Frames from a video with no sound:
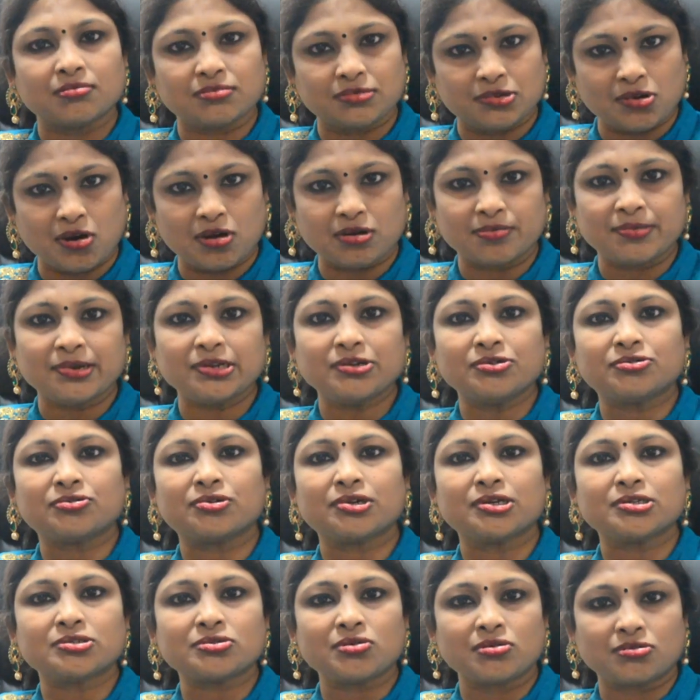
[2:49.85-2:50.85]
normal
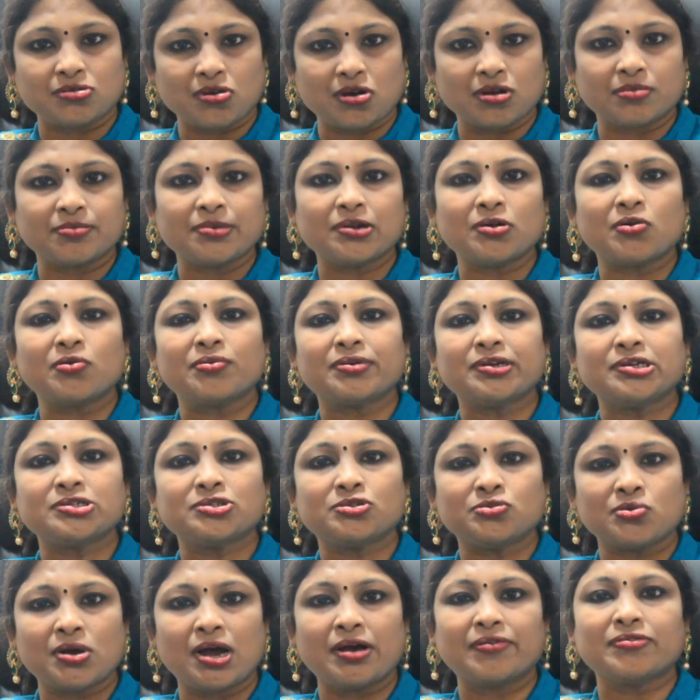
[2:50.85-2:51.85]
uterus or normal ovaries.
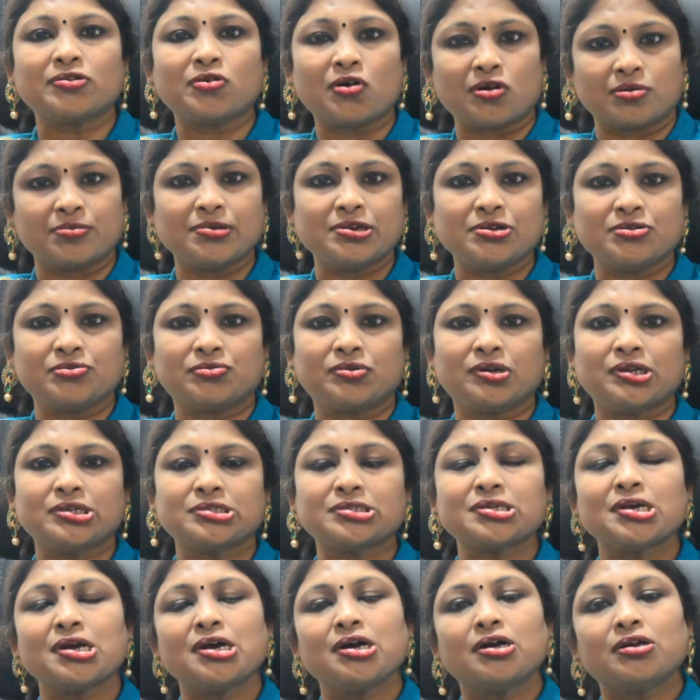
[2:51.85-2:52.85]
You have a normal
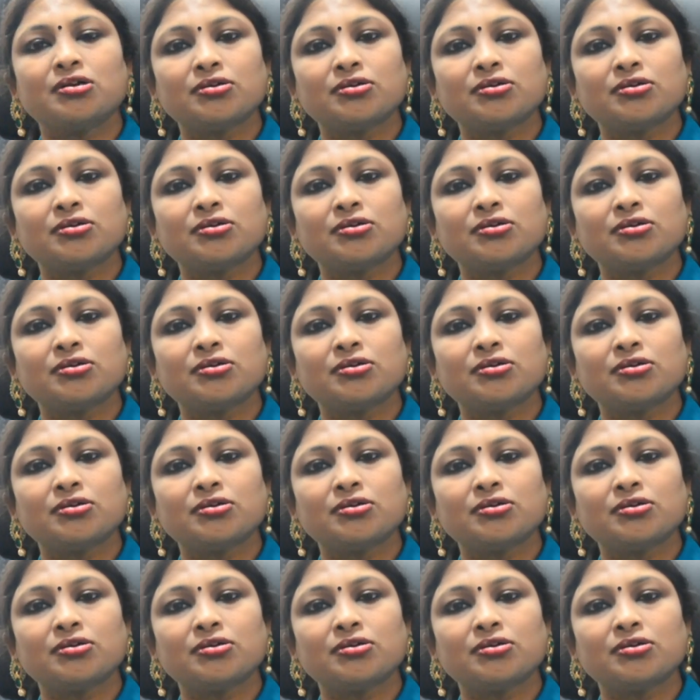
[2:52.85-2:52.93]
uterus.